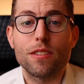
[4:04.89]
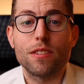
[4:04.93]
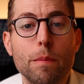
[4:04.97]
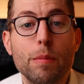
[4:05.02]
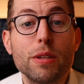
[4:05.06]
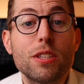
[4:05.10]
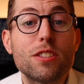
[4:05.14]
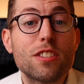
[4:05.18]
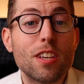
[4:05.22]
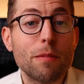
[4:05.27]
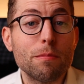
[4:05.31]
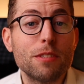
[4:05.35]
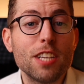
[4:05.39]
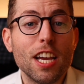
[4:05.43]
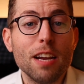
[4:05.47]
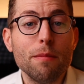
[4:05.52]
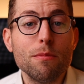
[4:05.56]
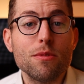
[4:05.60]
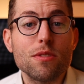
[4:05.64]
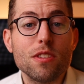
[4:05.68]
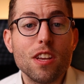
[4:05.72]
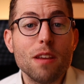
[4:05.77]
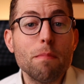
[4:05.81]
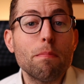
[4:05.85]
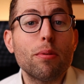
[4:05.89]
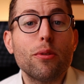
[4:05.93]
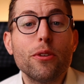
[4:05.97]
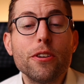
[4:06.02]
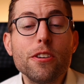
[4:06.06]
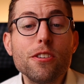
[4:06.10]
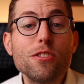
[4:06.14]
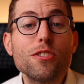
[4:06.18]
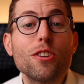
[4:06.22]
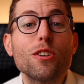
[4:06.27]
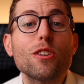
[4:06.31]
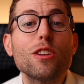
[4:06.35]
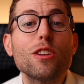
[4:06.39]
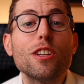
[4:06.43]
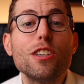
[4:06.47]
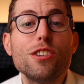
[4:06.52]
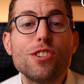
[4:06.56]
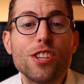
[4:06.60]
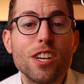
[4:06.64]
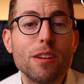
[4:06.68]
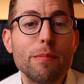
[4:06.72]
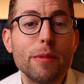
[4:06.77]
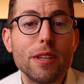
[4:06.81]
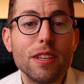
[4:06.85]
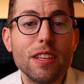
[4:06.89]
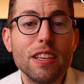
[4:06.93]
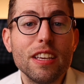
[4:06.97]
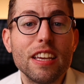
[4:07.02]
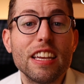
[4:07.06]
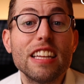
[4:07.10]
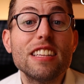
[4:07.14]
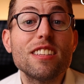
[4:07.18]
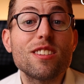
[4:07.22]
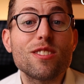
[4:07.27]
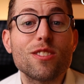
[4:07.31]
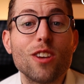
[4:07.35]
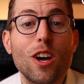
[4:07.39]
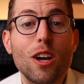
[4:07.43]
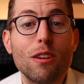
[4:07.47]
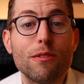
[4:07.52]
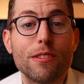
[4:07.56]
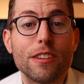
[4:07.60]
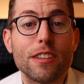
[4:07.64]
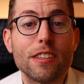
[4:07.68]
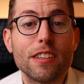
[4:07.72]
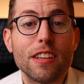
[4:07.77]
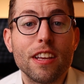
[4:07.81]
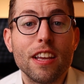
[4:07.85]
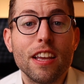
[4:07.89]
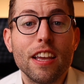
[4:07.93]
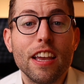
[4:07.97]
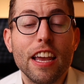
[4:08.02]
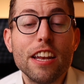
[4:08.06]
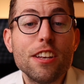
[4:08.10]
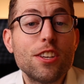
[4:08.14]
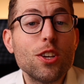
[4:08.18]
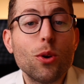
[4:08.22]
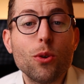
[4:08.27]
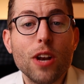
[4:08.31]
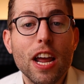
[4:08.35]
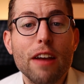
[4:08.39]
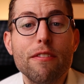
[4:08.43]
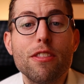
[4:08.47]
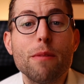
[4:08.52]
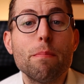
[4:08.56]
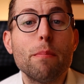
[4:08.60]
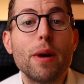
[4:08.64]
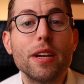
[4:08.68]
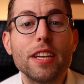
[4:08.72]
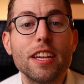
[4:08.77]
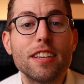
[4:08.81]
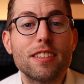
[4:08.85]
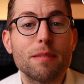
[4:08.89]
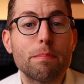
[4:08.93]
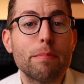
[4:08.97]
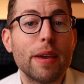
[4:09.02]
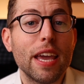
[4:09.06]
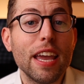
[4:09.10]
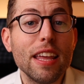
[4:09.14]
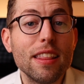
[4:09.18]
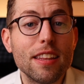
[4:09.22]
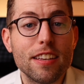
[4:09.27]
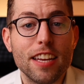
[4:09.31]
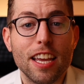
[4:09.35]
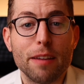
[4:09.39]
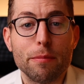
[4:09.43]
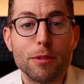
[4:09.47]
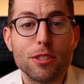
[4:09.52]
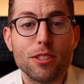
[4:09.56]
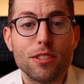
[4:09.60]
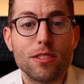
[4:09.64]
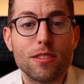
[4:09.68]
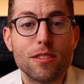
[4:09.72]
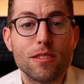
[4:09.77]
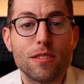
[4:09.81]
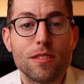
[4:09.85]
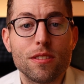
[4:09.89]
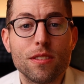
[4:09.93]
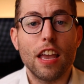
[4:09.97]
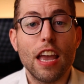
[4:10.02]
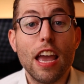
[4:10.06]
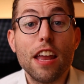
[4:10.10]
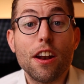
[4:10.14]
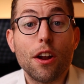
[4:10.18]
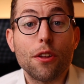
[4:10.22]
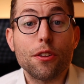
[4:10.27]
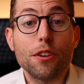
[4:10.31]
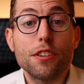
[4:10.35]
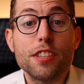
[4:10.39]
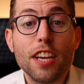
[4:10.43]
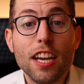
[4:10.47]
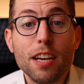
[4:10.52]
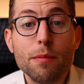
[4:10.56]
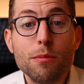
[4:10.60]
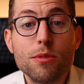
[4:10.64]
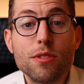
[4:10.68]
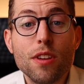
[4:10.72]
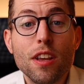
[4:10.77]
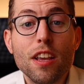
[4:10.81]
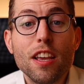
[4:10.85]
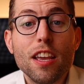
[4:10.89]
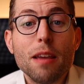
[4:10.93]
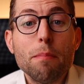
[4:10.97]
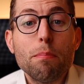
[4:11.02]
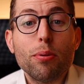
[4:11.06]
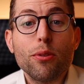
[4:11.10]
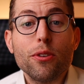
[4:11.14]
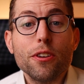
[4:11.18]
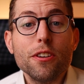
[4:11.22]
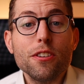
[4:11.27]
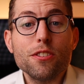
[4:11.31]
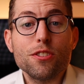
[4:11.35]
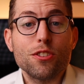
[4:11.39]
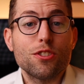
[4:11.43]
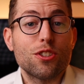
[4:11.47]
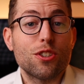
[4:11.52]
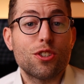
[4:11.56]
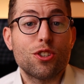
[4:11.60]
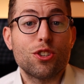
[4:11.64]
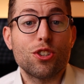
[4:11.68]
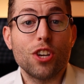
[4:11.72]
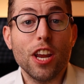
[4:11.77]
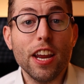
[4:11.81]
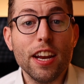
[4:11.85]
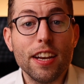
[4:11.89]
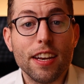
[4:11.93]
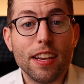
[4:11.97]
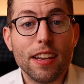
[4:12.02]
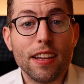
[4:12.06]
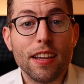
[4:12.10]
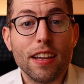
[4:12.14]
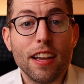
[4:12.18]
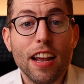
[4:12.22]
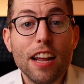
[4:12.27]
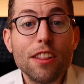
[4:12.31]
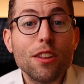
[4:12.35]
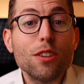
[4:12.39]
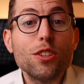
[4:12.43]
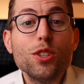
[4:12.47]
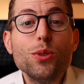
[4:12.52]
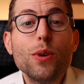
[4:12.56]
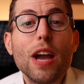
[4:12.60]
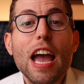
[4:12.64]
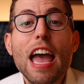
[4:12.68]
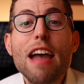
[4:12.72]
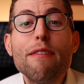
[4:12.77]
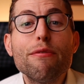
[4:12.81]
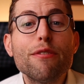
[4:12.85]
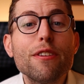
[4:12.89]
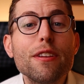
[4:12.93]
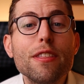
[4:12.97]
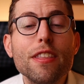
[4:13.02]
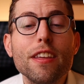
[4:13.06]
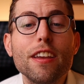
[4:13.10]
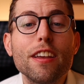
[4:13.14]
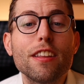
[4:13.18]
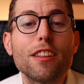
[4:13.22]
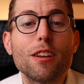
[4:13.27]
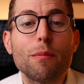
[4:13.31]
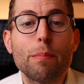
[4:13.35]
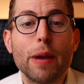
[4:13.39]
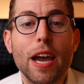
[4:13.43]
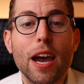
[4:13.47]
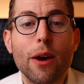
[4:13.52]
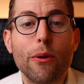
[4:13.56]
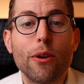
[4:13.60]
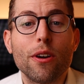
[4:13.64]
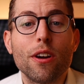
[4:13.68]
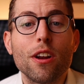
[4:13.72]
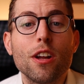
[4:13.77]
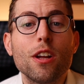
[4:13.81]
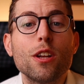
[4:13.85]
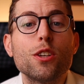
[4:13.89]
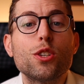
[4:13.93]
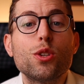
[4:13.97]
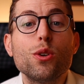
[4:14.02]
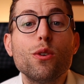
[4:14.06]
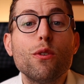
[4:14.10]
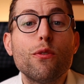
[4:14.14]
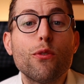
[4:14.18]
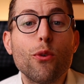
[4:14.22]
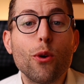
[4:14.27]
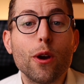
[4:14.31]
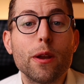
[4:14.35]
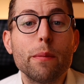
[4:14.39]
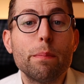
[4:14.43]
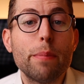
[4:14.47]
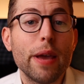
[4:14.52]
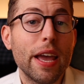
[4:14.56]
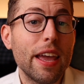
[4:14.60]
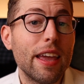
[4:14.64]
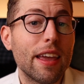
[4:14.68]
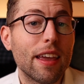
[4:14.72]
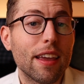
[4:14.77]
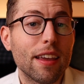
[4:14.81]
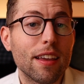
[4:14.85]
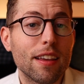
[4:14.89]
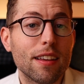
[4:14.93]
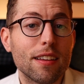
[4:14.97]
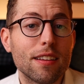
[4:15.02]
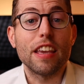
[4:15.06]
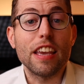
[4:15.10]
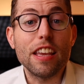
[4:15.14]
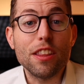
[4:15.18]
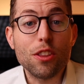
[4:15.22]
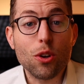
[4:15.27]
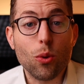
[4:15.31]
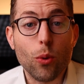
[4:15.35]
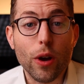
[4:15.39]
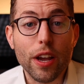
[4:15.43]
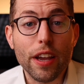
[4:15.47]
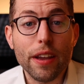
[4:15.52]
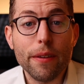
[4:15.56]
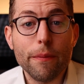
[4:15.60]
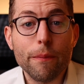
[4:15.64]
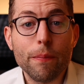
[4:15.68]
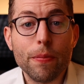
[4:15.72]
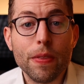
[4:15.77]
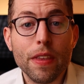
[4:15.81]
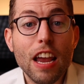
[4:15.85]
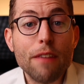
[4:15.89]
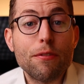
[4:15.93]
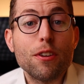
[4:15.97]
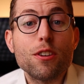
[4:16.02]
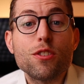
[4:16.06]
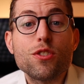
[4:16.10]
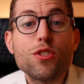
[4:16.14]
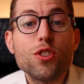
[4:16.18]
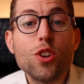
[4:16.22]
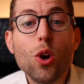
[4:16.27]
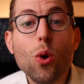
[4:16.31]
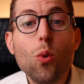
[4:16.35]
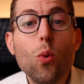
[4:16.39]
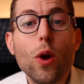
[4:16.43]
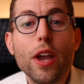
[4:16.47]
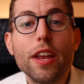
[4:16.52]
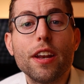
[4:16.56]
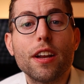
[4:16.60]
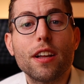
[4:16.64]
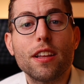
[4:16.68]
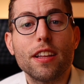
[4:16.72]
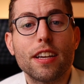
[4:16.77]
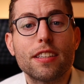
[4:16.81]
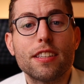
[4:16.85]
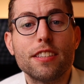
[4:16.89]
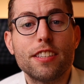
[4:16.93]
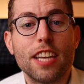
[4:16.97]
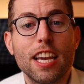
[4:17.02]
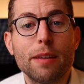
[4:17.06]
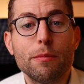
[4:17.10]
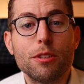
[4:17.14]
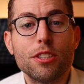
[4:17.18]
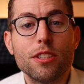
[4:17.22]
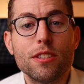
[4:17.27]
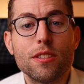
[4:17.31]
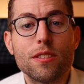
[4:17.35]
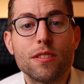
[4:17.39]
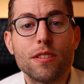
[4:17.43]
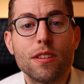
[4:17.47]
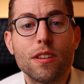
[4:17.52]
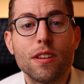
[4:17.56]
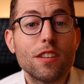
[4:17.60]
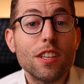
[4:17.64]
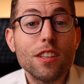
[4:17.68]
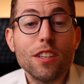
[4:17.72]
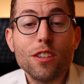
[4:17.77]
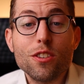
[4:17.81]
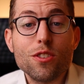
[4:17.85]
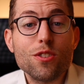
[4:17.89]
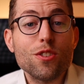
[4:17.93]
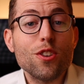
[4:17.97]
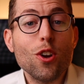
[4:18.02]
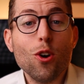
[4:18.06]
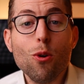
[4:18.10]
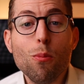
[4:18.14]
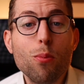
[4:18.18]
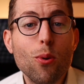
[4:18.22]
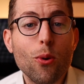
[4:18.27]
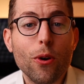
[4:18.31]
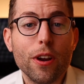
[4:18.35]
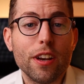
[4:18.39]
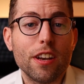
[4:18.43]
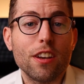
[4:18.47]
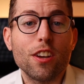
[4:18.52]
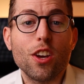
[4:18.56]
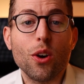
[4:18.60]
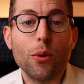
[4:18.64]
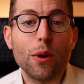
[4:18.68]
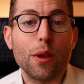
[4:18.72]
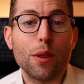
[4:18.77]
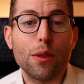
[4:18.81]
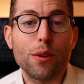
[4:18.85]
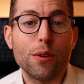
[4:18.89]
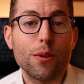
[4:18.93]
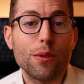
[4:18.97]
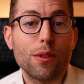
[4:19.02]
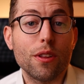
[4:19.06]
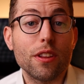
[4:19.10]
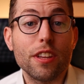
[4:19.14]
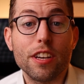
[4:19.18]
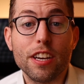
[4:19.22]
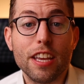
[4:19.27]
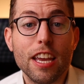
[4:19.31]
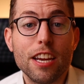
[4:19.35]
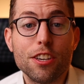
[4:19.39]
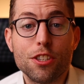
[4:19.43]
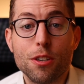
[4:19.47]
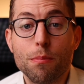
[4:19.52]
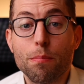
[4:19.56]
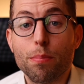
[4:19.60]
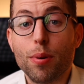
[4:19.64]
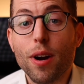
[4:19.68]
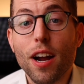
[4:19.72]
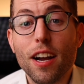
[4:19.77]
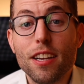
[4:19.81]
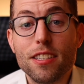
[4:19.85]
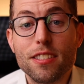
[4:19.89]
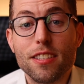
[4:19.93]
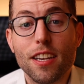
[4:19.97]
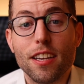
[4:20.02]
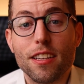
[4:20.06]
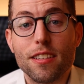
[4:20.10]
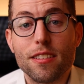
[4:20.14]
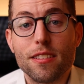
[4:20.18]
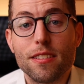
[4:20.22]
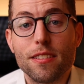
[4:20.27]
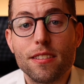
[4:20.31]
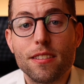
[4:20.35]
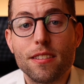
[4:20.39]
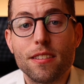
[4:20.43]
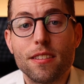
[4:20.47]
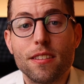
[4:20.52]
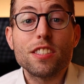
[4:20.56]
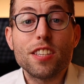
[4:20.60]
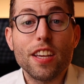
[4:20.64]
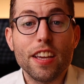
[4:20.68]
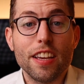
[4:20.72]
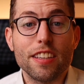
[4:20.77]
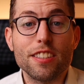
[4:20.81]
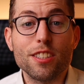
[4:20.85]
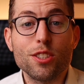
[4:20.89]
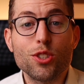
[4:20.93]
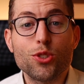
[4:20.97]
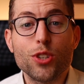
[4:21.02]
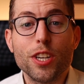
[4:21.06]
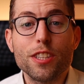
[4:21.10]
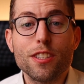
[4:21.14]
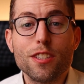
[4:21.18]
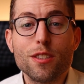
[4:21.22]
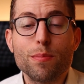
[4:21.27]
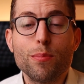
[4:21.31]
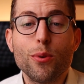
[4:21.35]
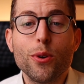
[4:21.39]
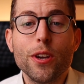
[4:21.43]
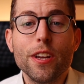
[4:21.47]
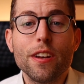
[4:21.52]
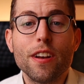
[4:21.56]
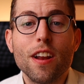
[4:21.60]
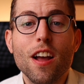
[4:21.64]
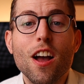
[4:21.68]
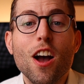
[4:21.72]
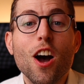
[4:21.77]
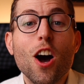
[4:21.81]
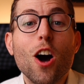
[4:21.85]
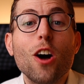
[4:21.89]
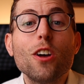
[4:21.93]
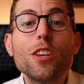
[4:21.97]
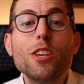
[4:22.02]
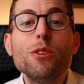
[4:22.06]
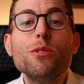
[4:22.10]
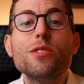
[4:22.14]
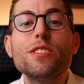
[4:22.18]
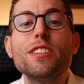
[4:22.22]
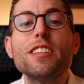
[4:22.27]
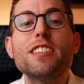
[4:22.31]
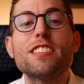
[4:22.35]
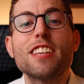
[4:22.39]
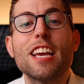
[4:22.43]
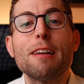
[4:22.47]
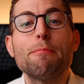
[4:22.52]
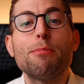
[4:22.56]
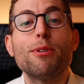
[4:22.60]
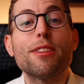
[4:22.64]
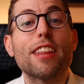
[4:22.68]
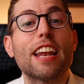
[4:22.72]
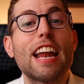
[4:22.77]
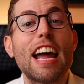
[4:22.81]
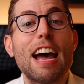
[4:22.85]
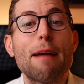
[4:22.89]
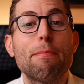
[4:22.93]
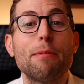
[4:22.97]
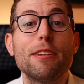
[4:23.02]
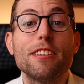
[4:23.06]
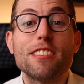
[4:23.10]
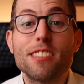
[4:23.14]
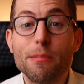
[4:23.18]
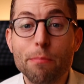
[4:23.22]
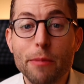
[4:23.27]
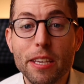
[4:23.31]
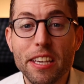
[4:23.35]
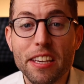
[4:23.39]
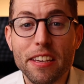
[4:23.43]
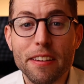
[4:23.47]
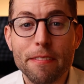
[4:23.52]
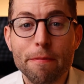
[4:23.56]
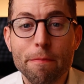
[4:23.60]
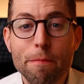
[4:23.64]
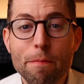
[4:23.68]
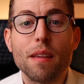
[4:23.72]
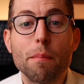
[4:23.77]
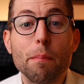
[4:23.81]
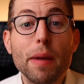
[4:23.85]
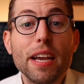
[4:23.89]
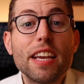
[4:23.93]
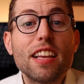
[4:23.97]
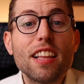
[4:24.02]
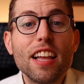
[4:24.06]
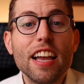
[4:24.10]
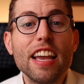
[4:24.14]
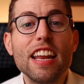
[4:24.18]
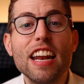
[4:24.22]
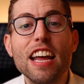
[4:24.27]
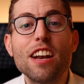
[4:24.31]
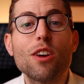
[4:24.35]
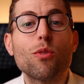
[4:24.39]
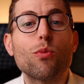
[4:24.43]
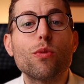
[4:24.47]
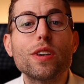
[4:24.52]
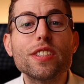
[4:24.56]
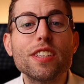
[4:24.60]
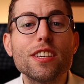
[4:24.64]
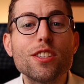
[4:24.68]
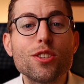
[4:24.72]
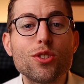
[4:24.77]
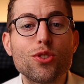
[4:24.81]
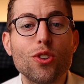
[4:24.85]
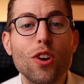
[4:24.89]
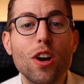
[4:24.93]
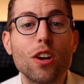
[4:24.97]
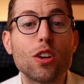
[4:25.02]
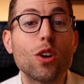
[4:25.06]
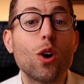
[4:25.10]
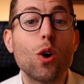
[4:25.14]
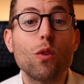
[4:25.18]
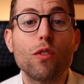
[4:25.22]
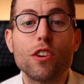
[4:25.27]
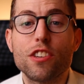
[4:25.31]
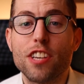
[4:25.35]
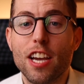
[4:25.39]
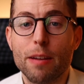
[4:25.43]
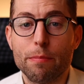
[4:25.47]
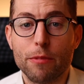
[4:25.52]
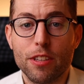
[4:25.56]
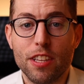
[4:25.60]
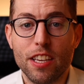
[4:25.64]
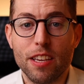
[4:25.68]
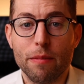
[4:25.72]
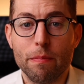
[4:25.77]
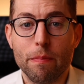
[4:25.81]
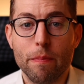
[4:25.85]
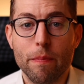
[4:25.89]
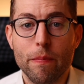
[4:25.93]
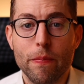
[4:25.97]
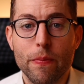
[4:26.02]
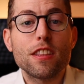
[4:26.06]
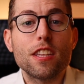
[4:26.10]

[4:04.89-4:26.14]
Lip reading: But sometimes employers are legitimately insolvent and don't have the money to pay the damages. And other times, employers are just shady and they'll do everything in their power to avoid paying. Either way, if there's no way to collect the damages, then there's no point in going through the litigation process. To illustrate this point, I'll use an example that happened to me. My client had a really strong overtime claim.